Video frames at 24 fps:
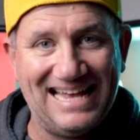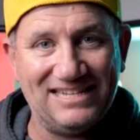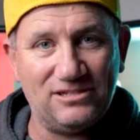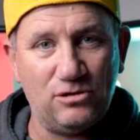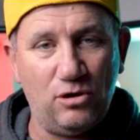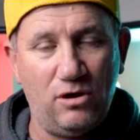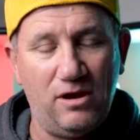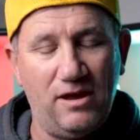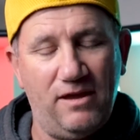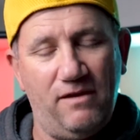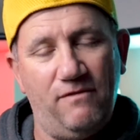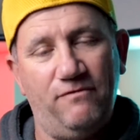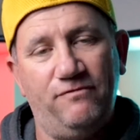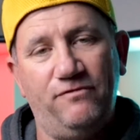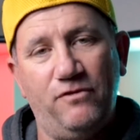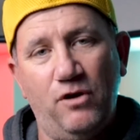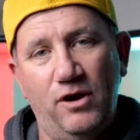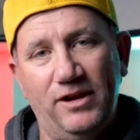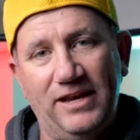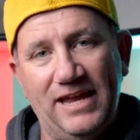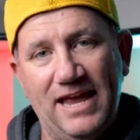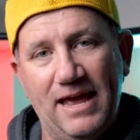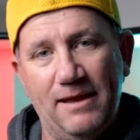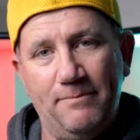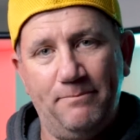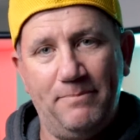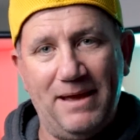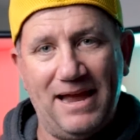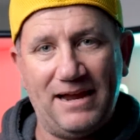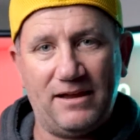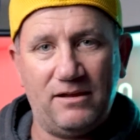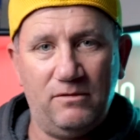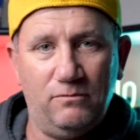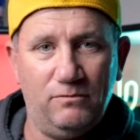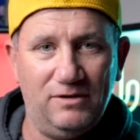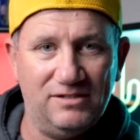as I find out
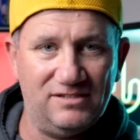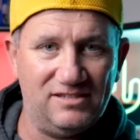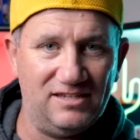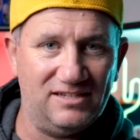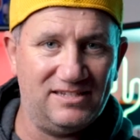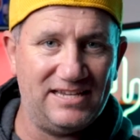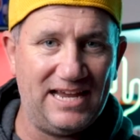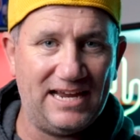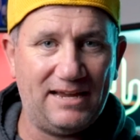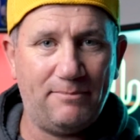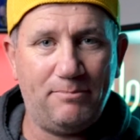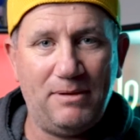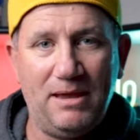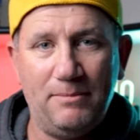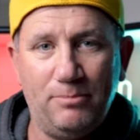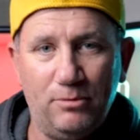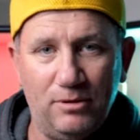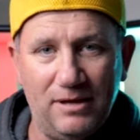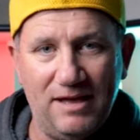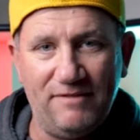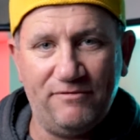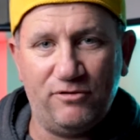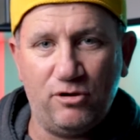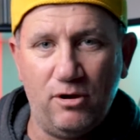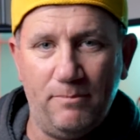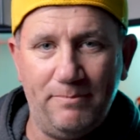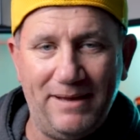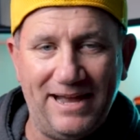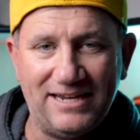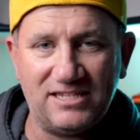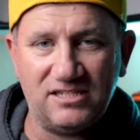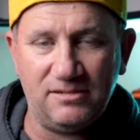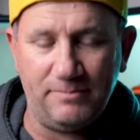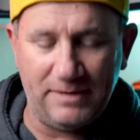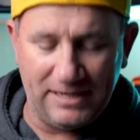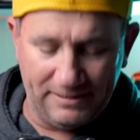back once the tech people have got
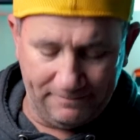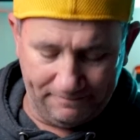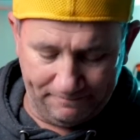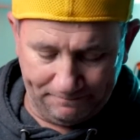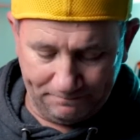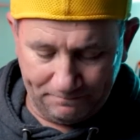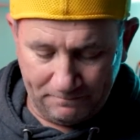back to me.